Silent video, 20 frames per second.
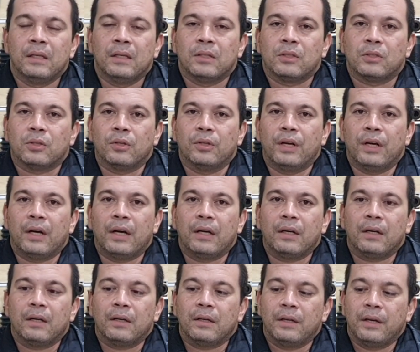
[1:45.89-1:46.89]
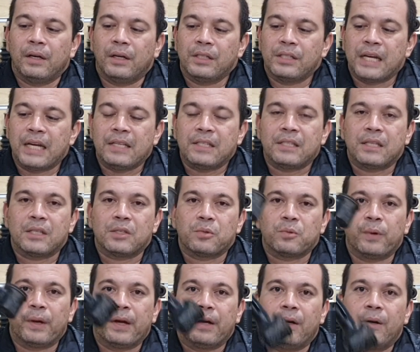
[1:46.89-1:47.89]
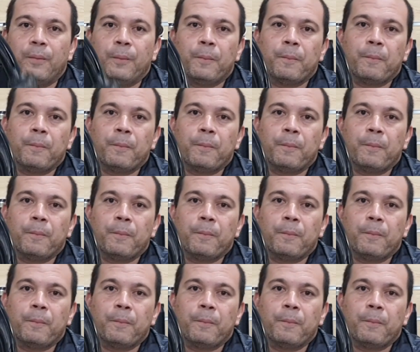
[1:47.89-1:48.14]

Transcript: So there are chances where